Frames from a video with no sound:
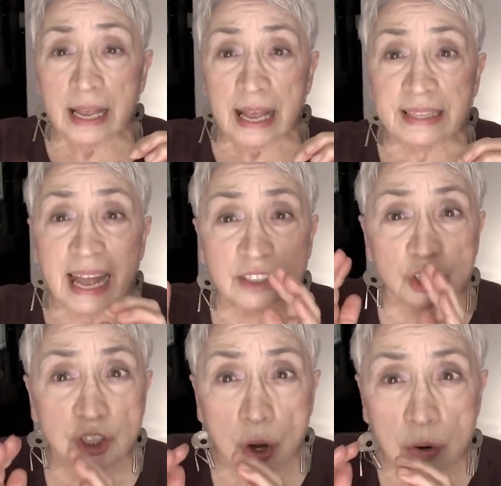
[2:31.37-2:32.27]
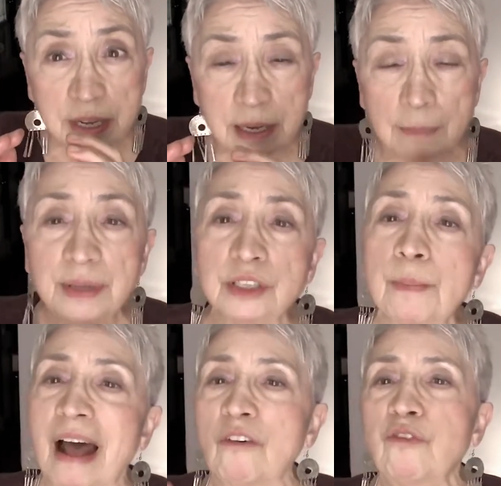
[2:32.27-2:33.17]
and that sodium is
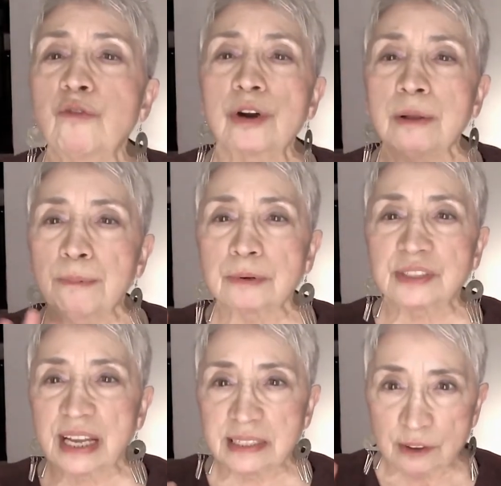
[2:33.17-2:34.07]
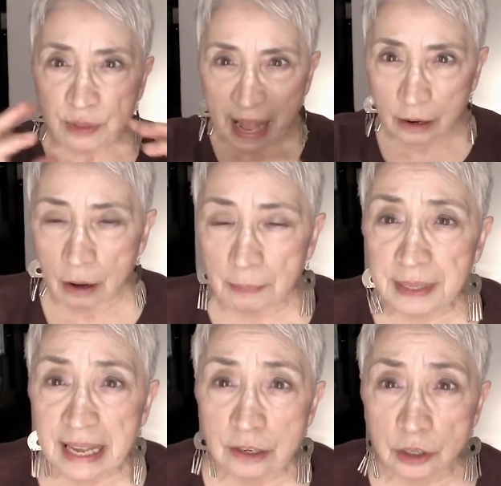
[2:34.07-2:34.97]
about 40% of that
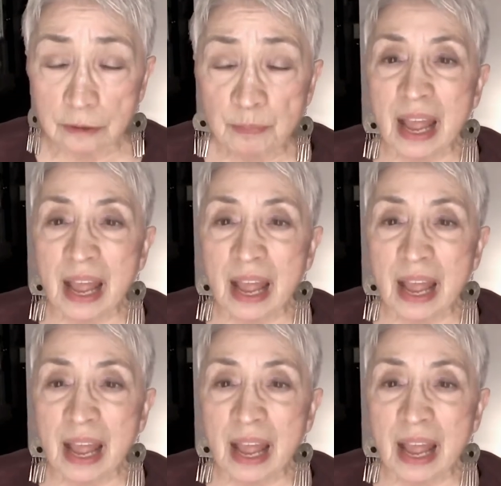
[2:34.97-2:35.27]
combination.